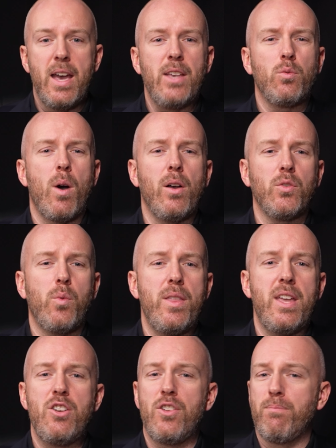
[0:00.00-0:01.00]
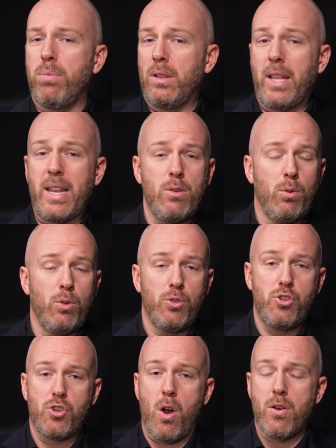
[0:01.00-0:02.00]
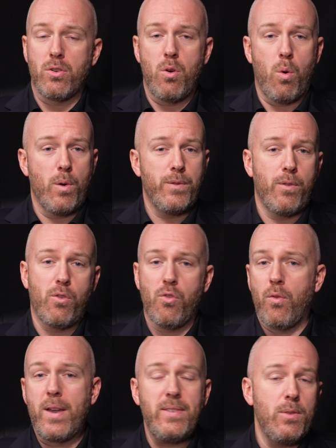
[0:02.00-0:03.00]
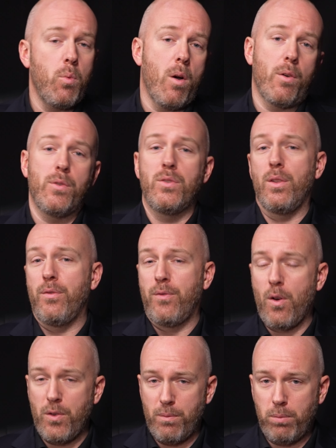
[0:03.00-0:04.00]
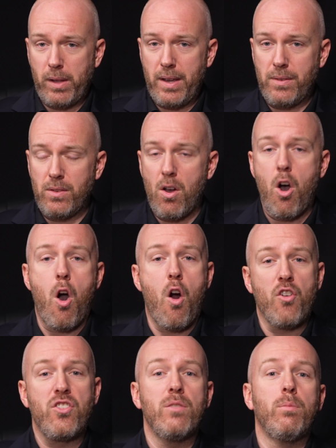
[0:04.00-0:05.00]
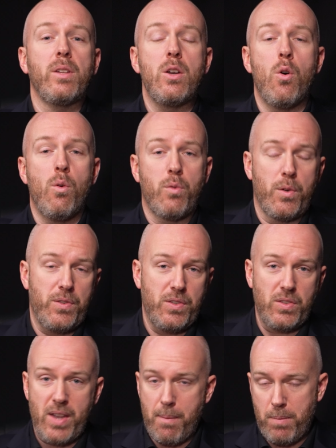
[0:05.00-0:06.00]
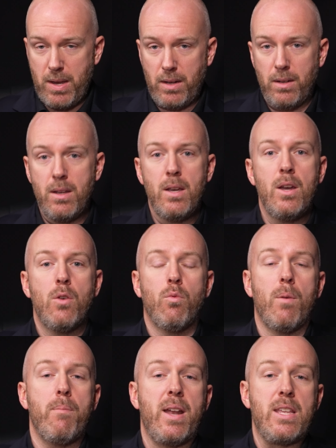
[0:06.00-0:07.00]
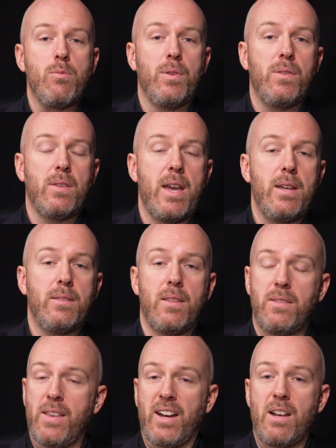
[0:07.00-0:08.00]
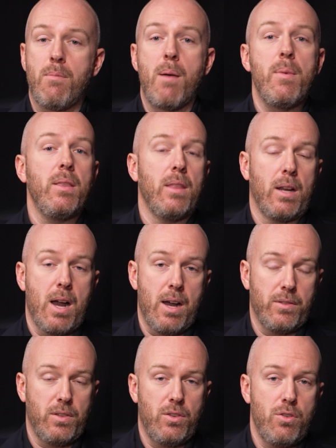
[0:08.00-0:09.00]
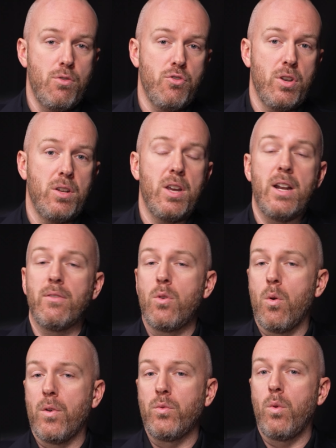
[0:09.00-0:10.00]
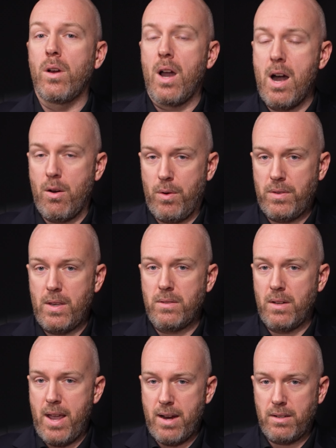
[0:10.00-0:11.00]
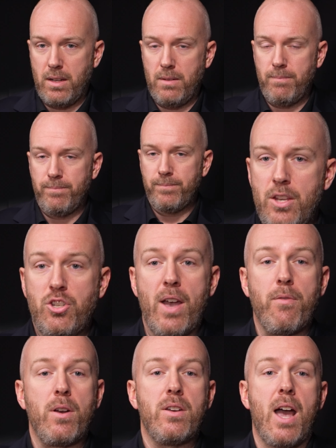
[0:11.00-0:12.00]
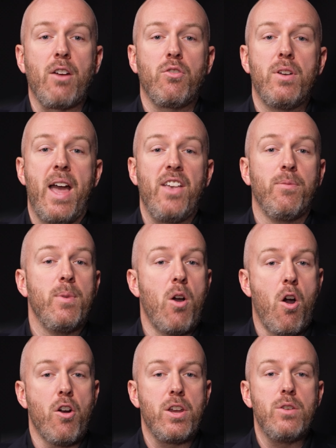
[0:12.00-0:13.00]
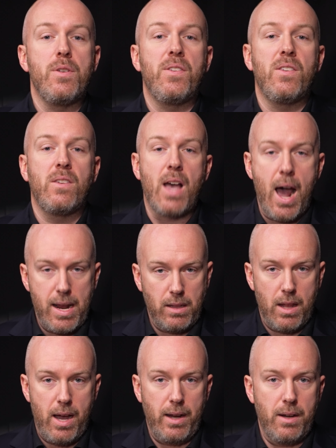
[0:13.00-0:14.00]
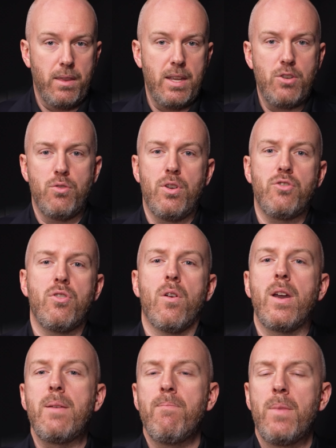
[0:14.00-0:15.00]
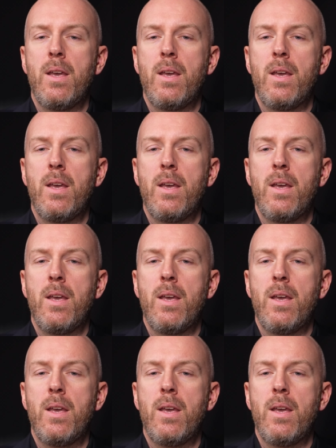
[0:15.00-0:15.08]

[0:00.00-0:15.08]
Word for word: as well as when they just plain old chart course for crazy waters in the first place, arguably overstepping what many would say is the Second Amendment, the Constitution, and of course what Congress has enacted. The Chevron doctrine has been argued to sideline the judiciary